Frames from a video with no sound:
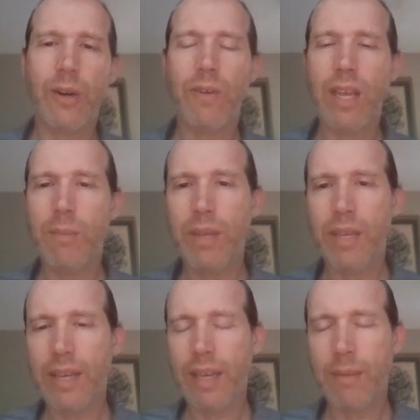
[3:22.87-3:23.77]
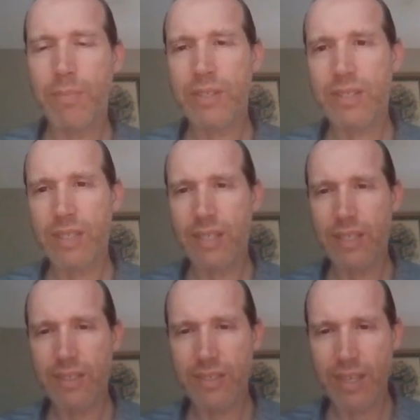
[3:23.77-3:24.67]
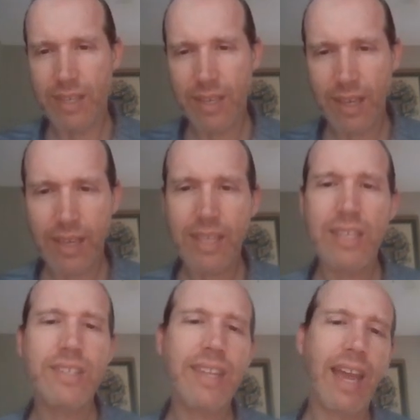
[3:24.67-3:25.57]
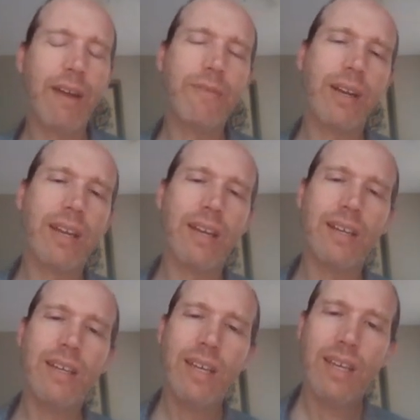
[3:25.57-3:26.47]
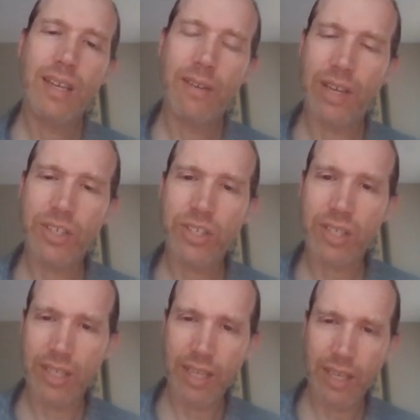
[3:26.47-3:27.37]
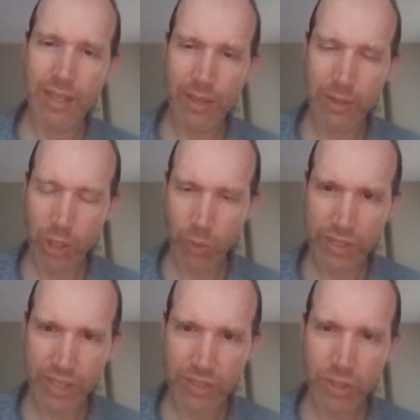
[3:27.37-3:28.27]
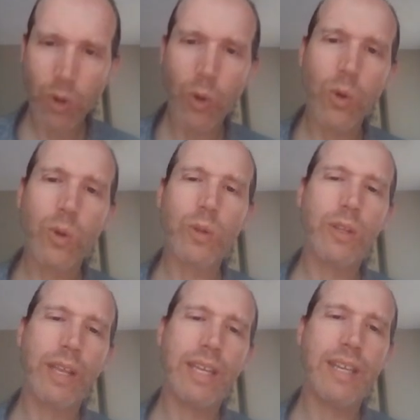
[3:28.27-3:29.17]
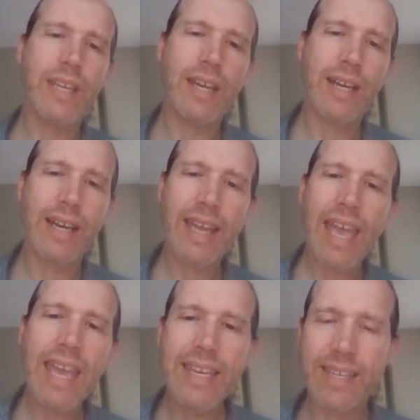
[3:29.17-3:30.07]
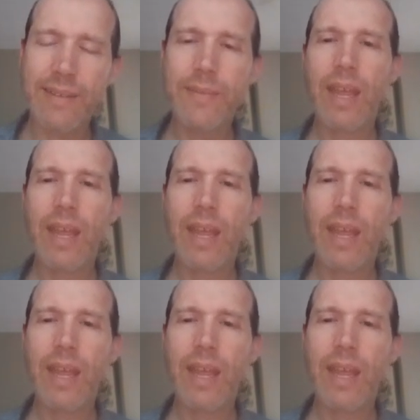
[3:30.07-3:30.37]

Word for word: Arabia, embassies in uh, East Africa, eventually uh, the USS Cole in Aden.